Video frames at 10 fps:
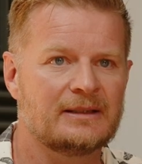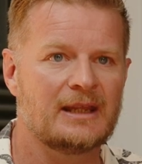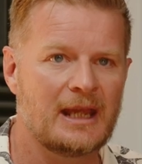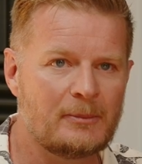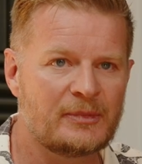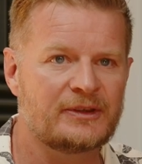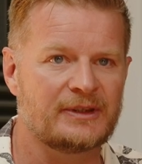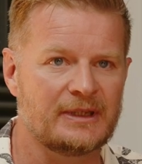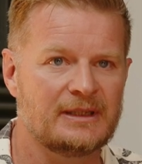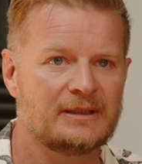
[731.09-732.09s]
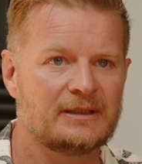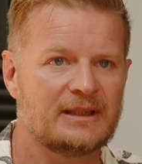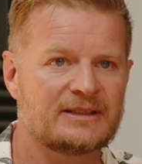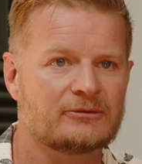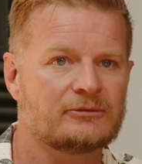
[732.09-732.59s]
and empathy
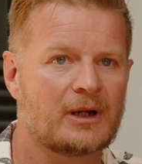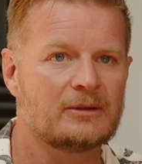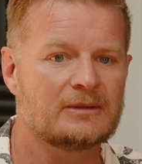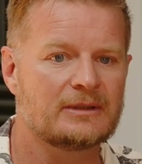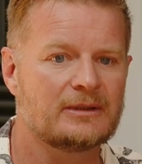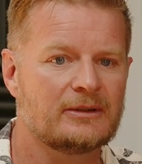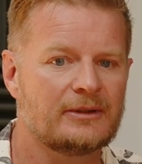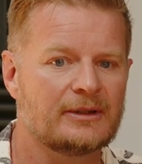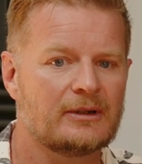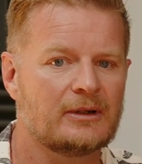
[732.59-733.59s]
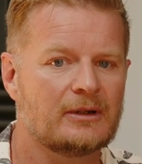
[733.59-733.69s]
is a road that